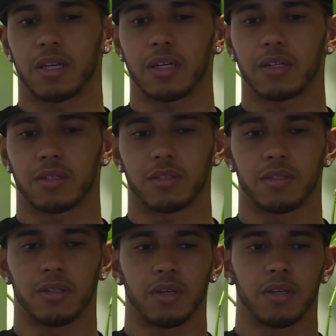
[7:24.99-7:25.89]

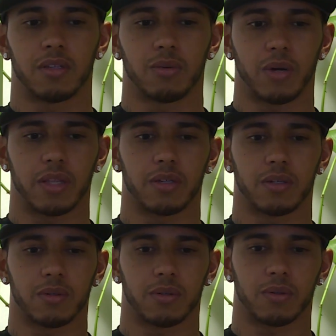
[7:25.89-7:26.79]
England, the
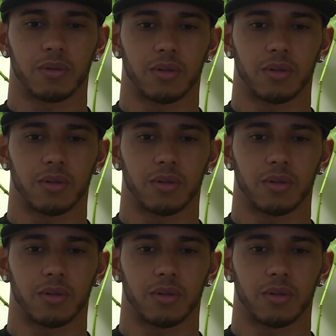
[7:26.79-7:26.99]
weather,